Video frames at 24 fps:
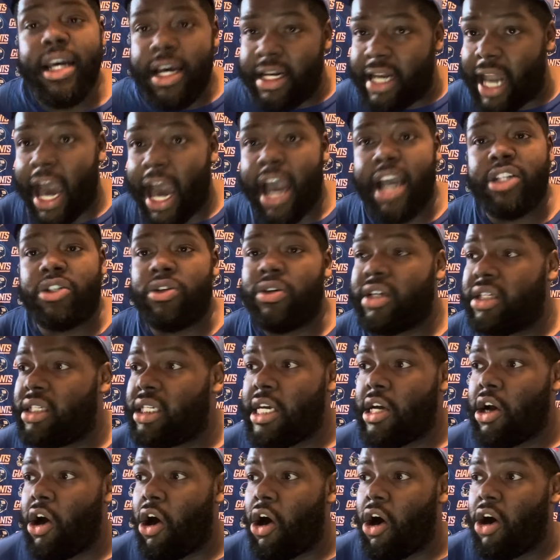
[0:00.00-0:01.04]
Now he's on the
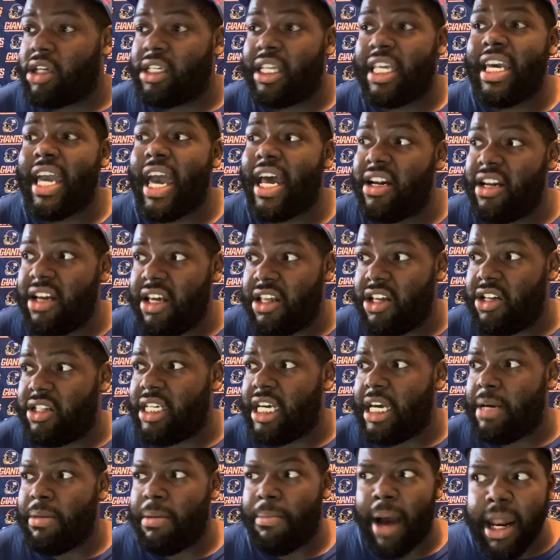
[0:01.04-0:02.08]
Seahawks. I think he had another
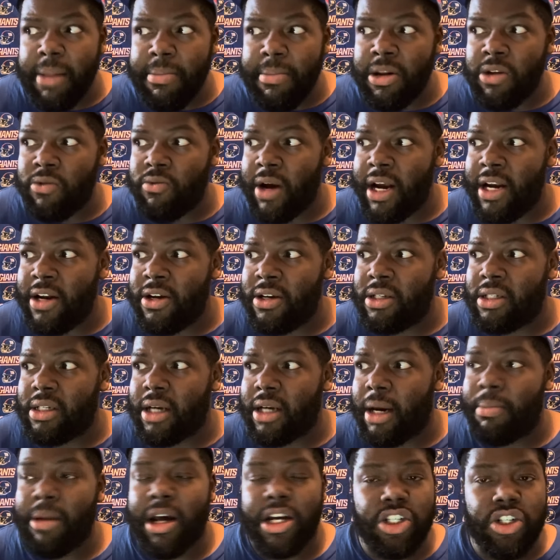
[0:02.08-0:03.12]
team. It might have been the Raiders.
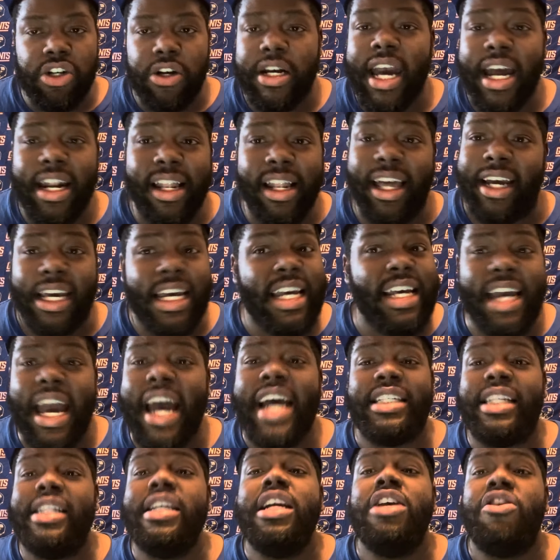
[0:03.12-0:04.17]
I'm not sure. He
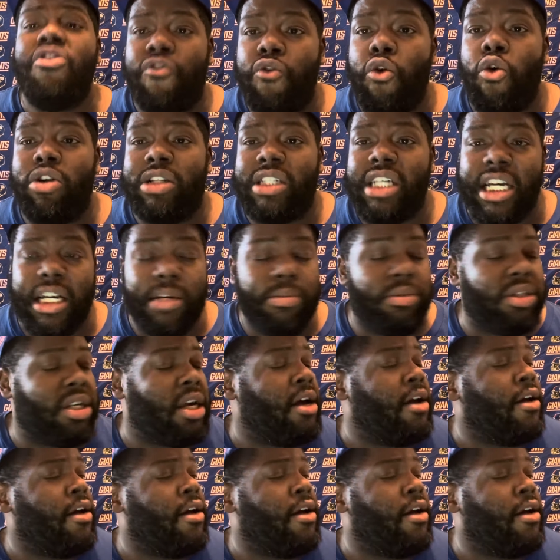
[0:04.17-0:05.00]
has at least four teams.